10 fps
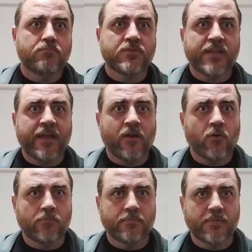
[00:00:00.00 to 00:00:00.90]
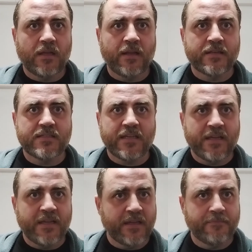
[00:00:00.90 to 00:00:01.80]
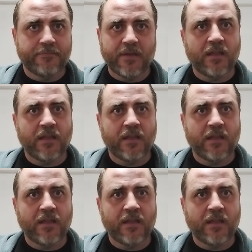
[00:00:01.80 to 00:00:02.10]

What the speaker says: stay home. I like to stay in.